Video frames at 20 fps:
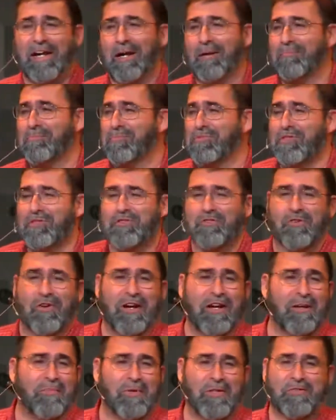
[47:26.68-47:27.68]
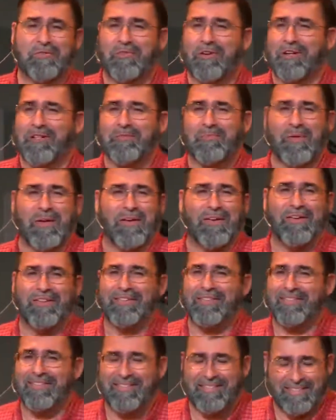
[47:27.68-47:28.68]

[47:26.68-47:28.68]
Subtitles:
I'm just trying to be transparent.